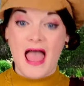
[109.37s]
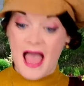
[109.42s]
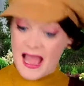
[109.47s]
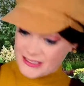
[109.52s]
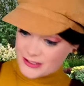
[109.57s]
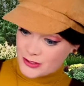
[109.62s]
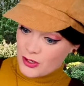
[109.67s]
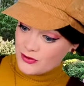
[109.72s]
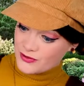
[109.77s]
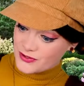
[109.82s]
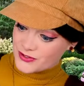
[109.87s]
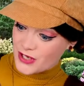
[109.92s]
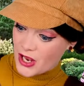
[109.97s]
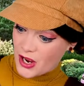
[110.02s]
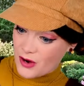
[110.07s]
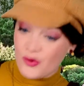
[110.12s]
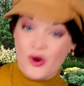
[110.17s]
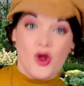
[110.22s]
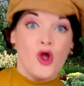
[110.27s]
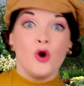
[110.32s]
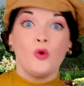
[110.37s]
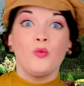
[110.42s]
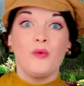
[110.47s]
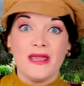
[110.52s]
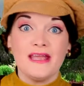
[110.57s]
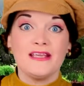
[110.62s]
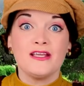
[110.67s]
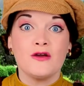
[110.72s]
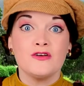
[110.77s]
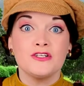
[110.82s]
And also,
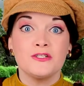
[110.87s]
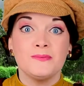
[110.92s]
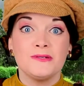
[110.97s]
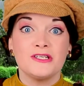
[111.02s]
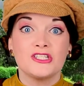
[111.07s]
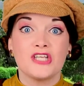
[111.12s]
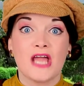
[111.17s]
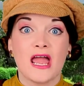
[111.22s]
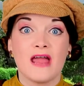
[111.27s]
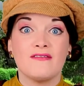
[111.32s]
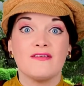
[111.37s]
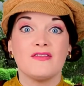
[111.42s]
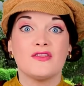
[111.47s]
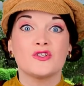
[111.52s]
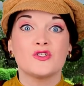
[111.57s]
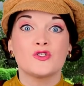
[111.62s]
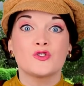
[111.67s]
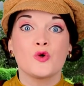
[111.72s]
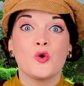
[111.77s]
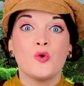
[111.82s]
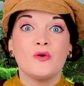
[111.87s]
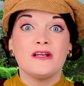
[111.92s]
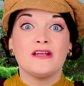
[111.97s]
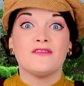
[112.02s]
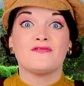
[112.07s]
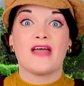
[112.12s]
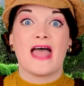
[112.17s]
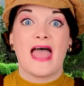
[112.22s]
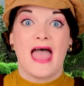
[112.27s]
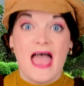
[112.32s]
we're going to be sharing the story
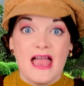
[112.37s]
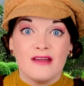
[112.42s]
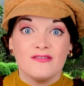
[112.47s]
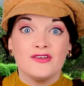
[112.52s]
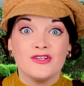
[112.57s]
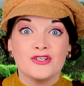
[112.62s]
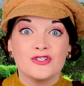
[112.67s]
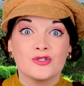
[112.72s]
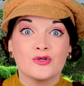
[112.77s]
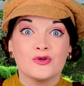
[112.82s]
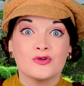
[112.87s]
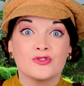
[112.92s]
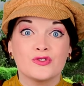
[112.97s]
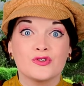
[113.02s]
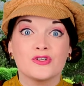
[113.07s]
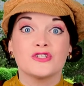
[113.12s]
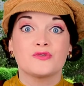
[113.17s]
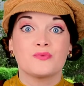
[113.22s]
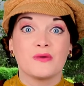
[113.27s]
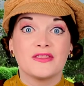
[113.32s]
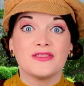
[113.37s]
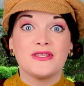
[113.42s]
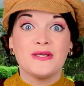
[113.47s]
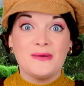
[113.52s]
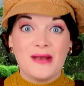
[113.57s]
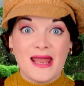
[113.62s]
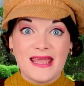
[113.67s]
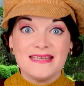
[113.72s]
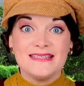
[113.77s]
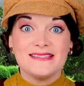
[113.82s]
of the hare and the tortoise with you
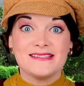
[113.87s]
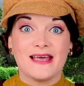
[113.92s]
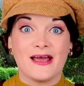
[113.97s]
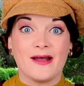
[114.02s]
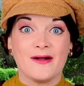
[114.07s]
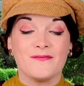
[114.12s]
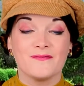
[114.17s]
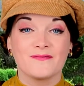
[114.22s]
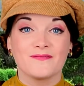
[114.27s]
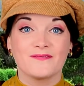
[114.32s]
later.